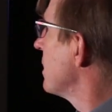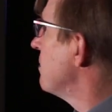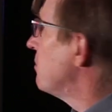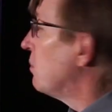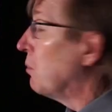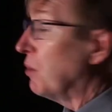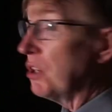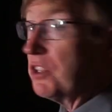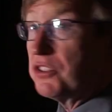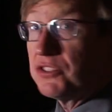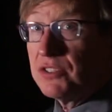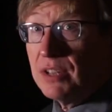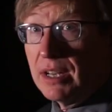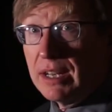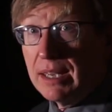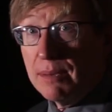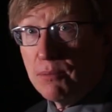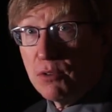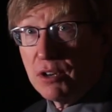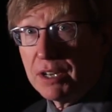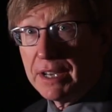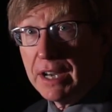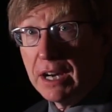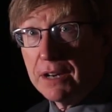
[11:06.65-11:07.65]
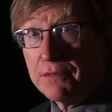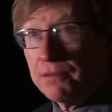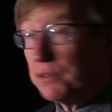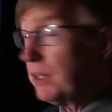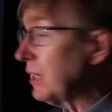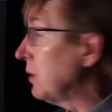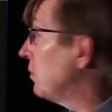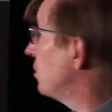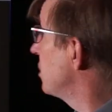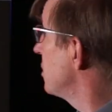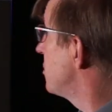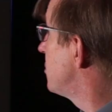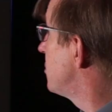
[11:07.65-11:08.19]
When you study it more carefully, when you